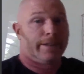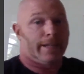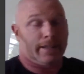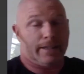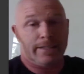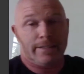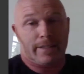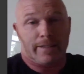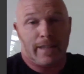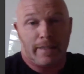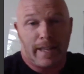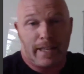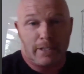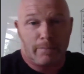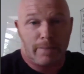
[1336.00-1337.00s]
at least the
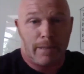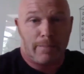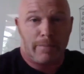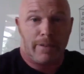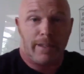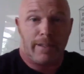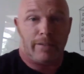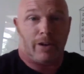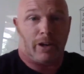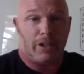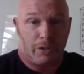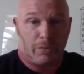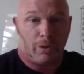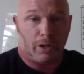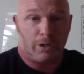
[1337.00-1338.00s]
10,000 people that
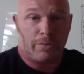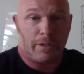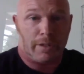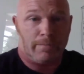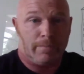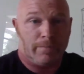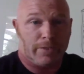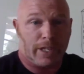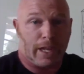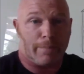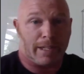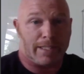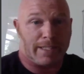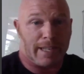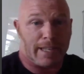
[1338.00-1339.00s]
also worked with him
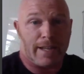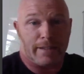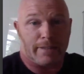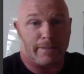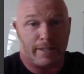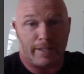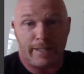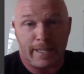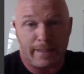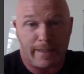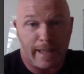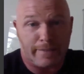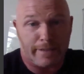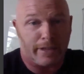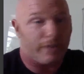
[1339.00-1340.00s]
side by side and didn't get
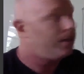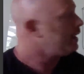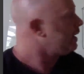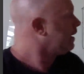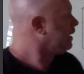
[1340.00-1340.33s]
that deal.